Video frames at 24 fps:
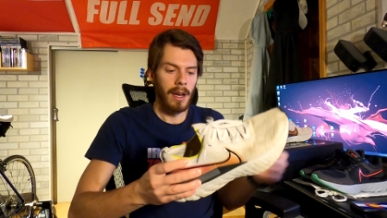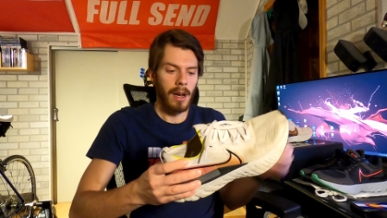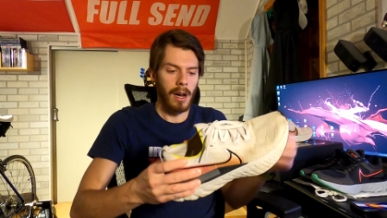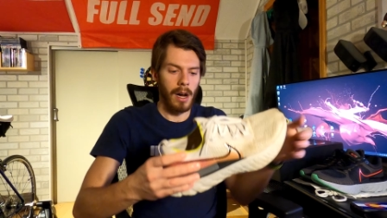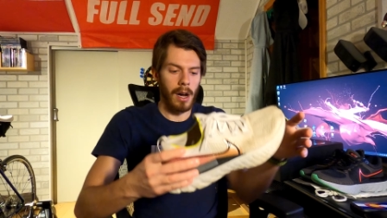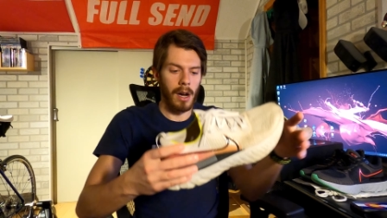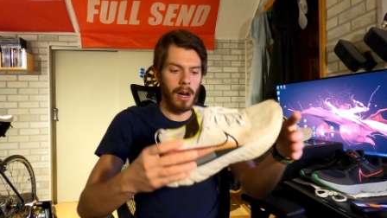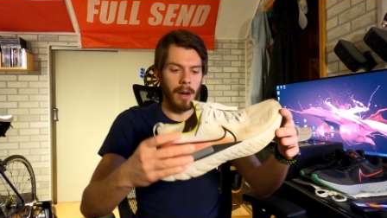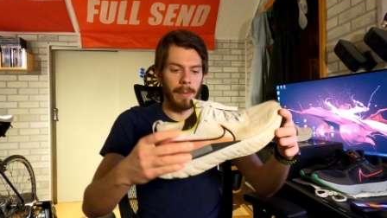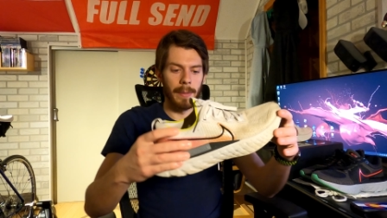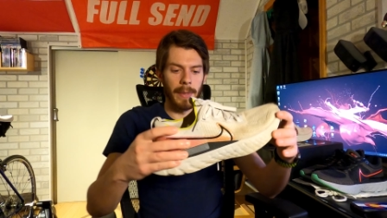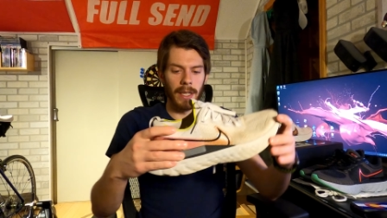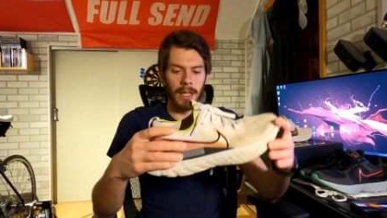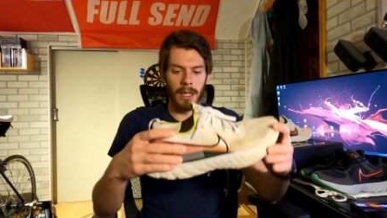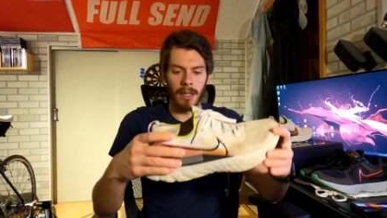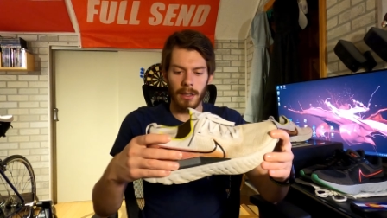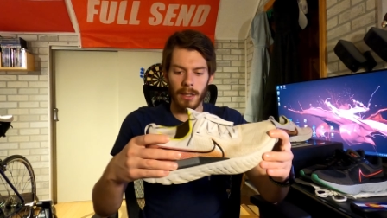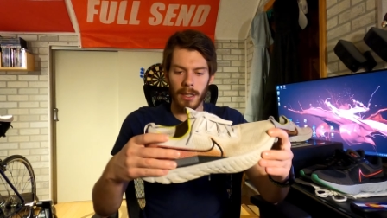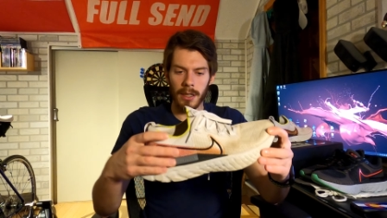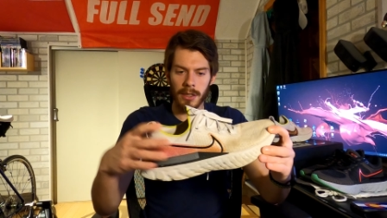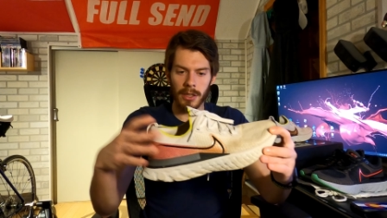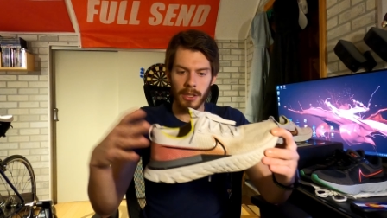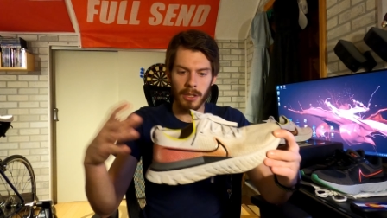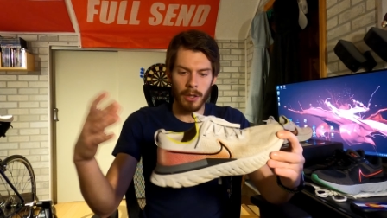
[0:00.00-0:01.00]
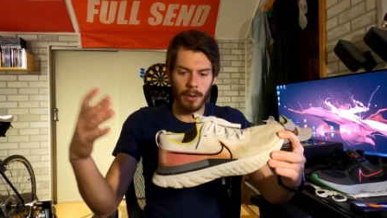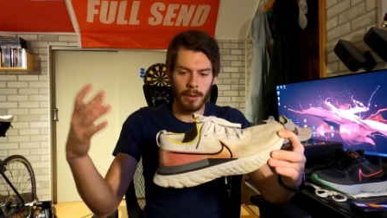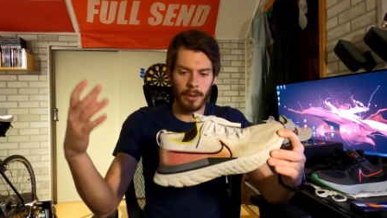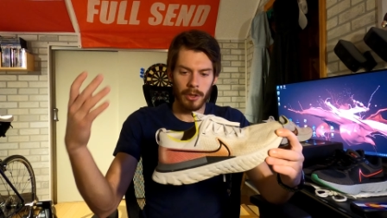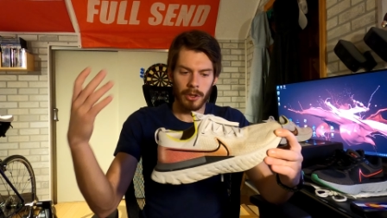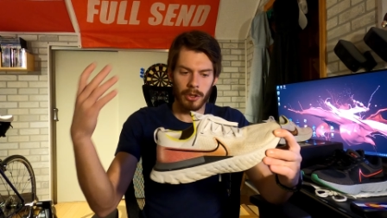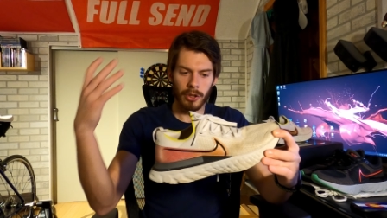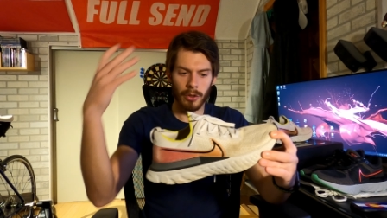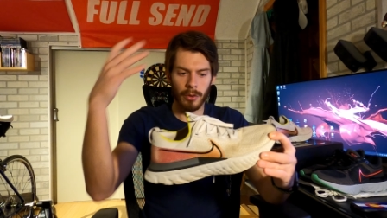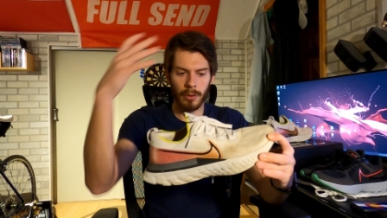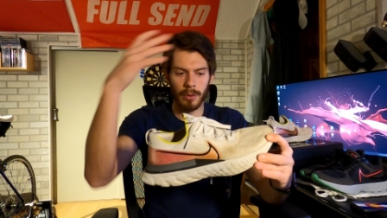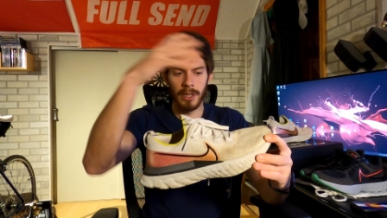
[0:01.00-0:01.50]
And then let's go
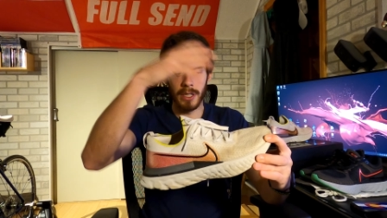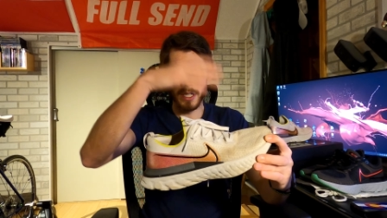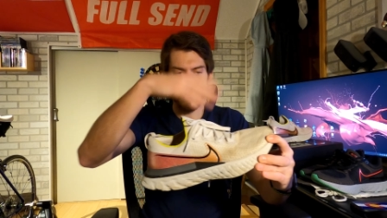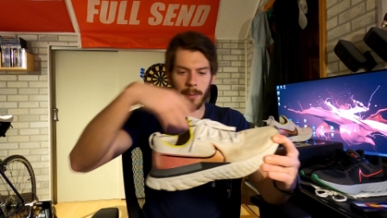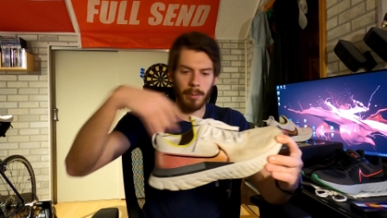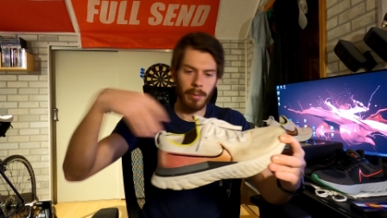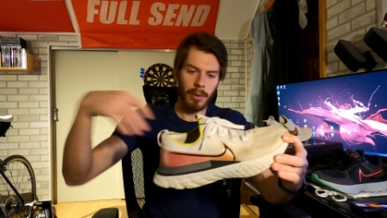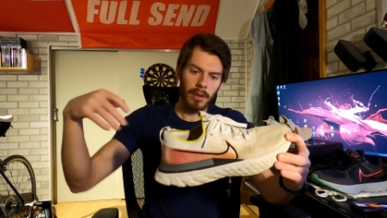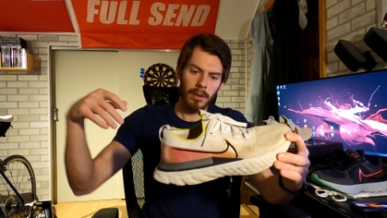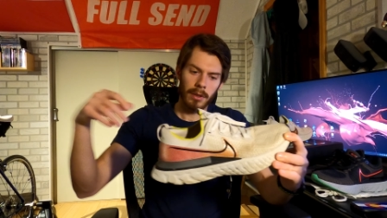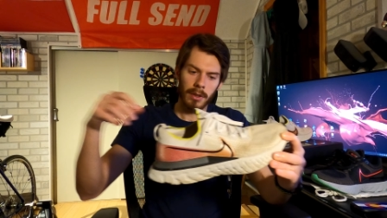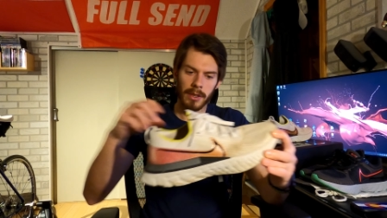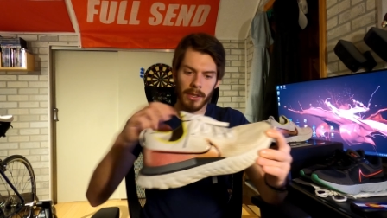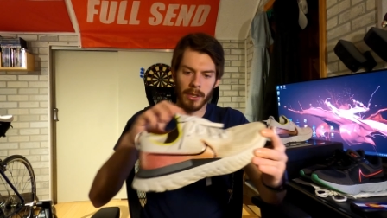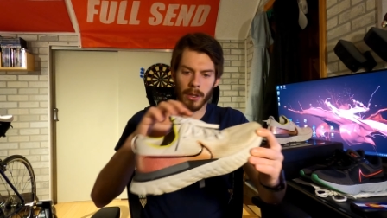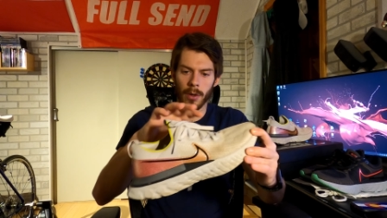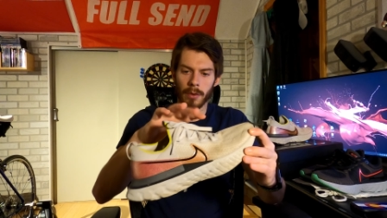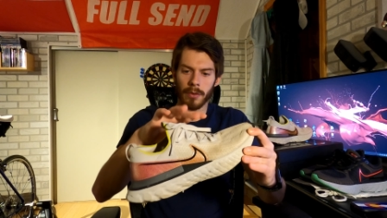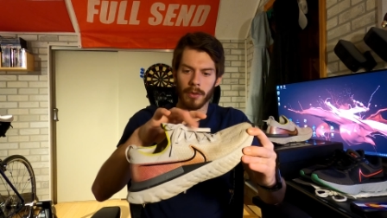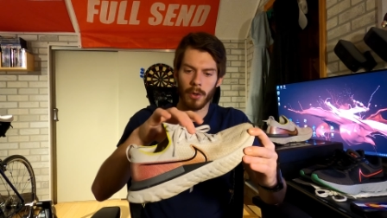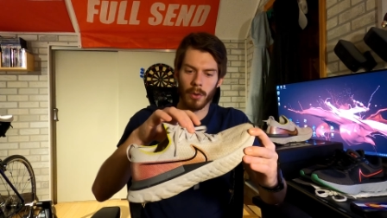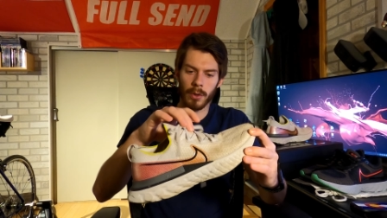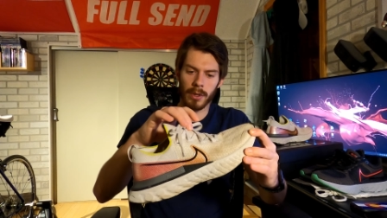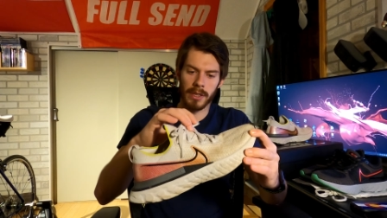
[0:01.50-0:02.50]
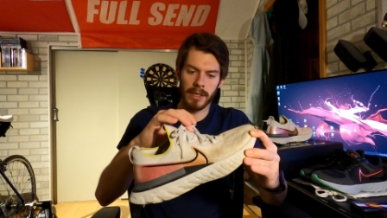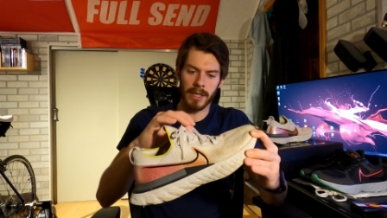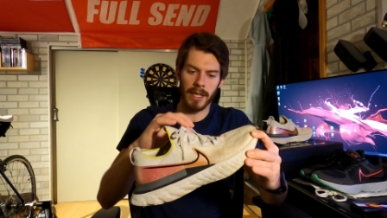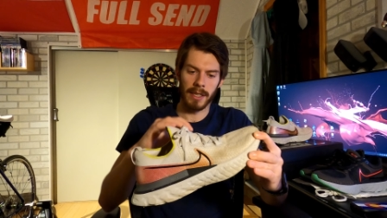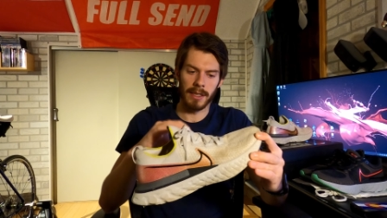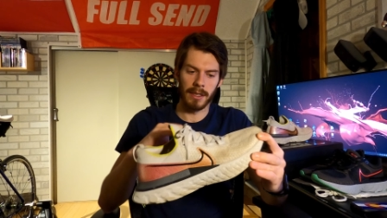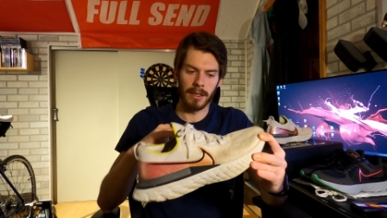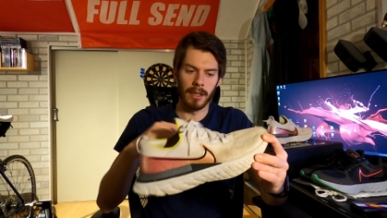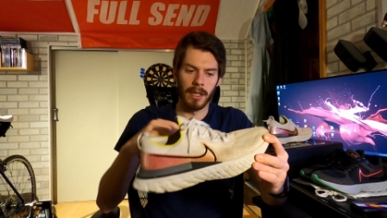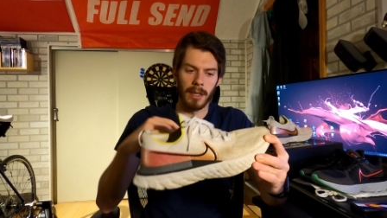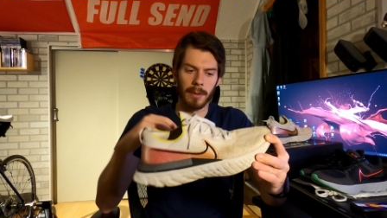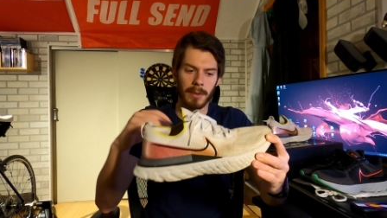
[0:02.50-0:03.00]
into the upper. So of course,
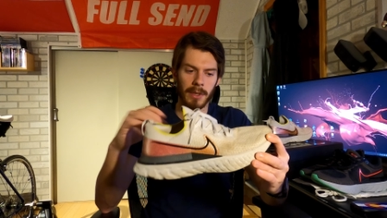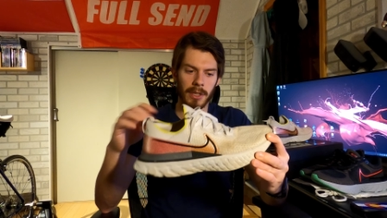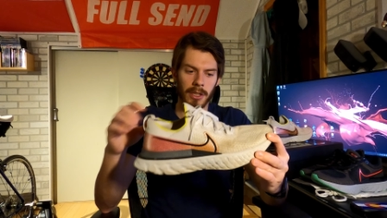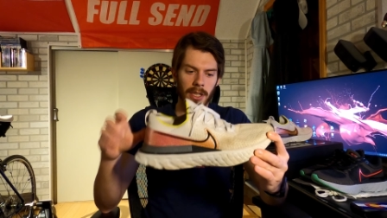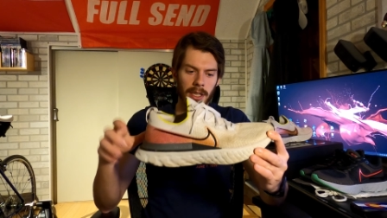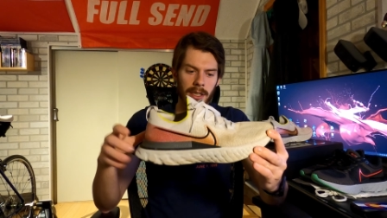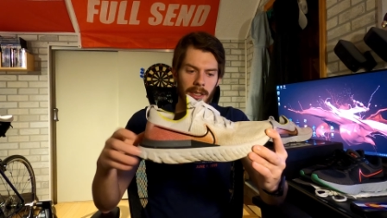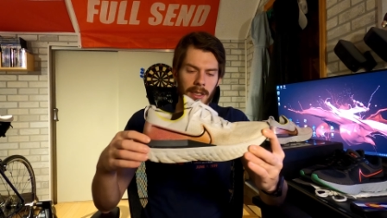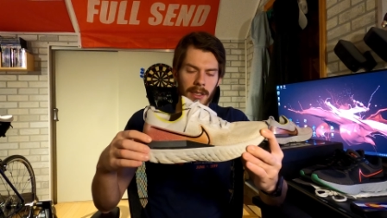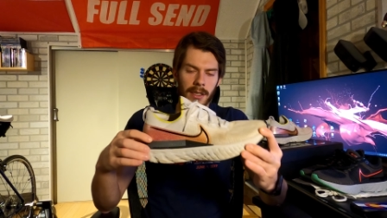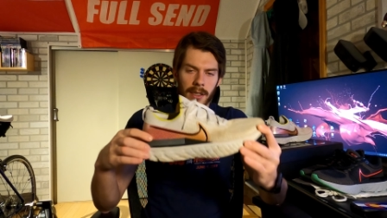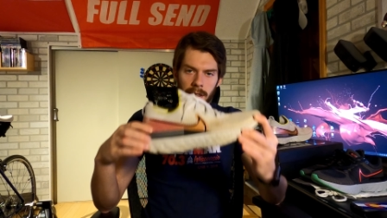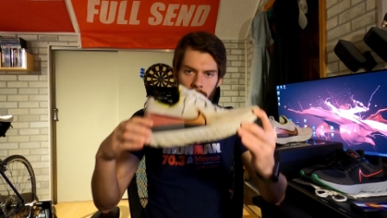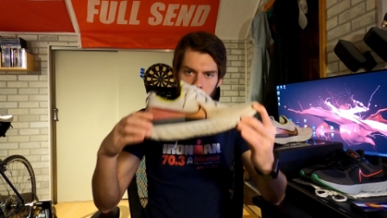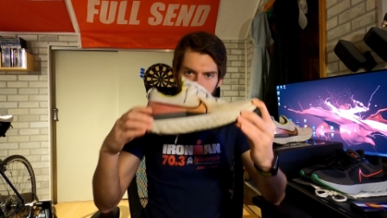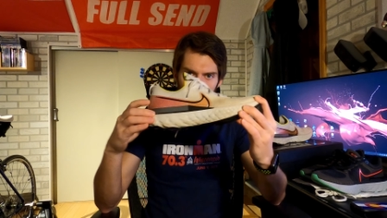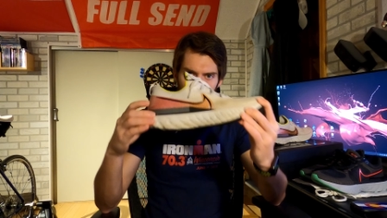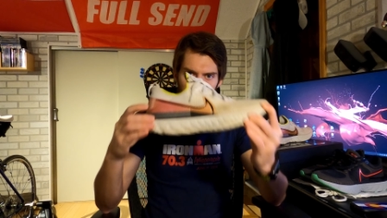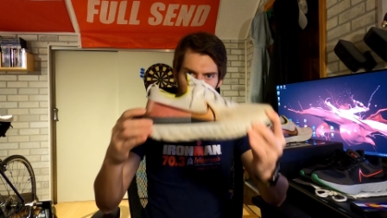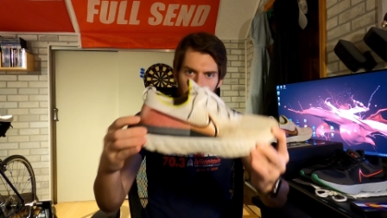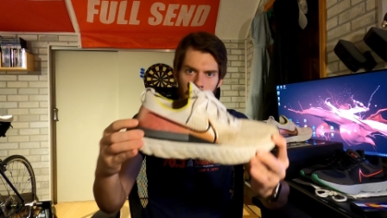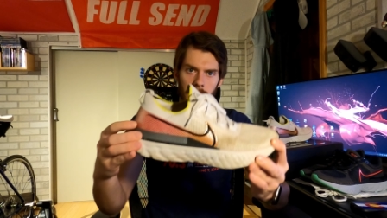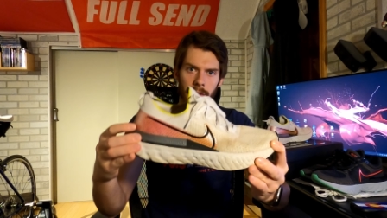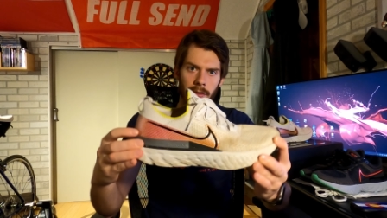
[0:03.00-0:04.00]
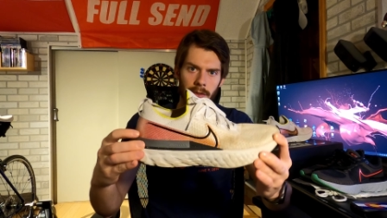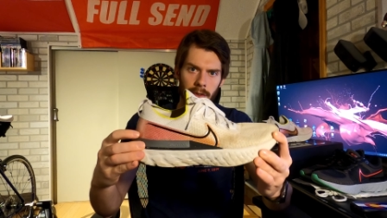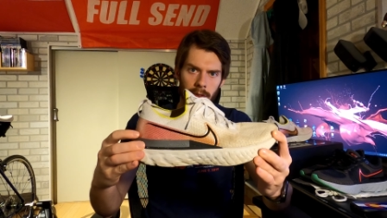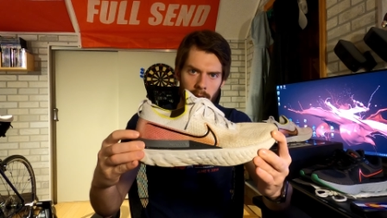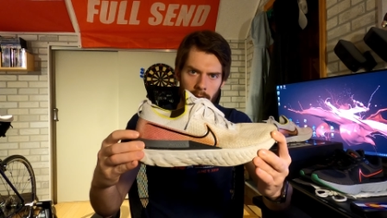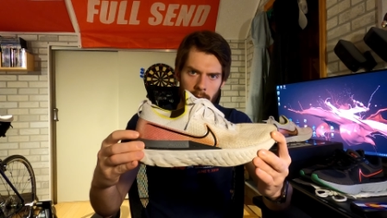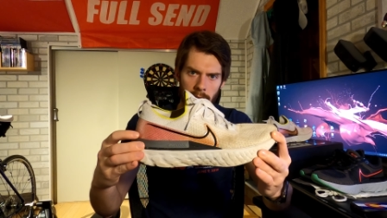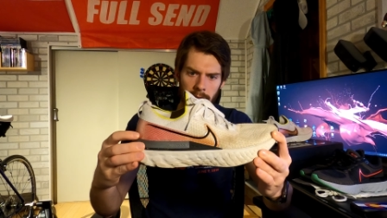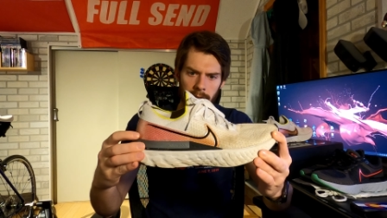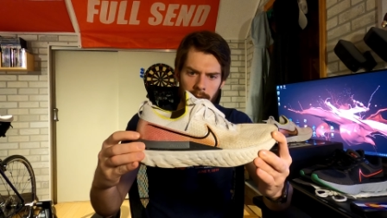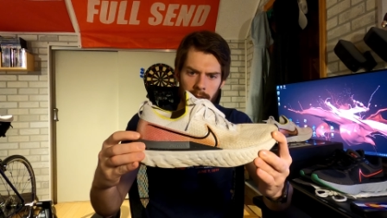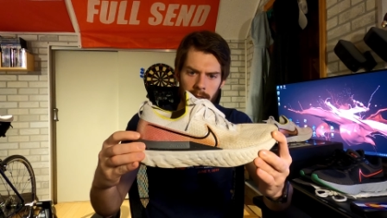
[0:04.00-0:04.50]
as the name suggests, this is a
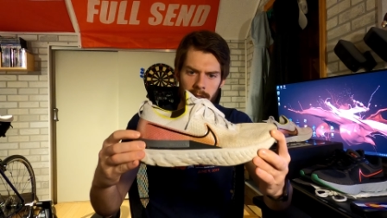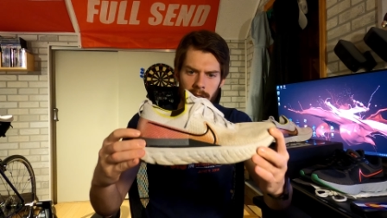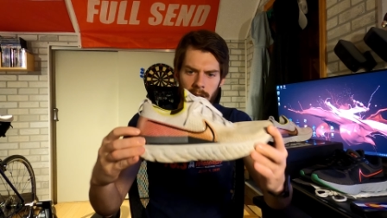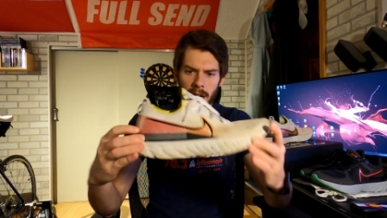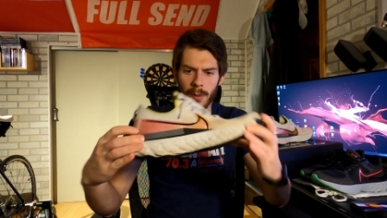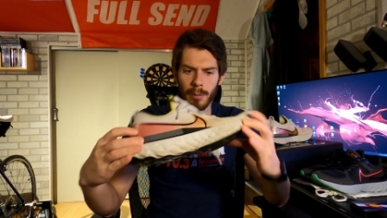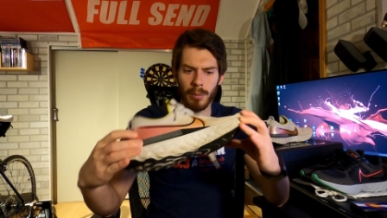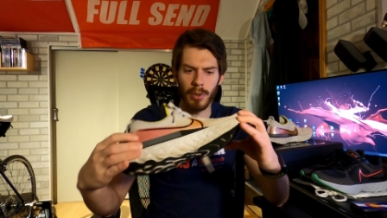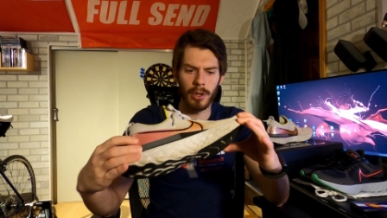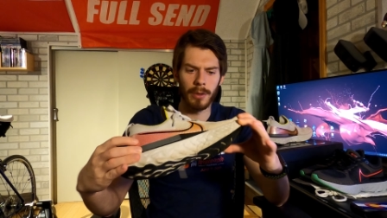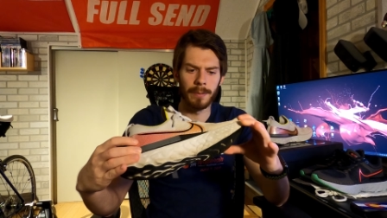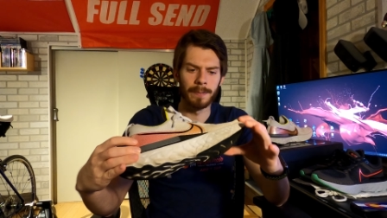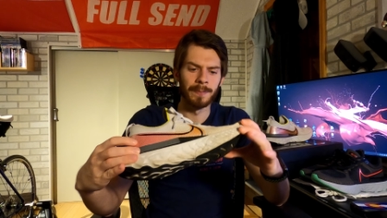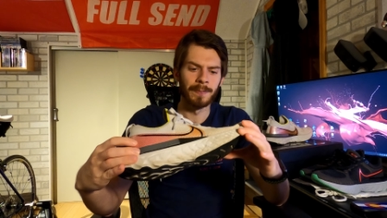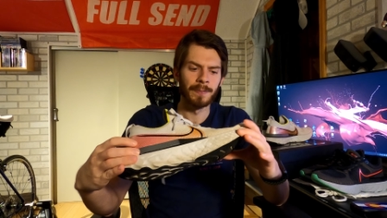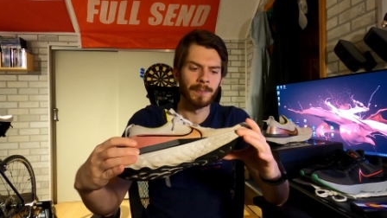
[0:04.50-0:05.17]
Flyknit upper.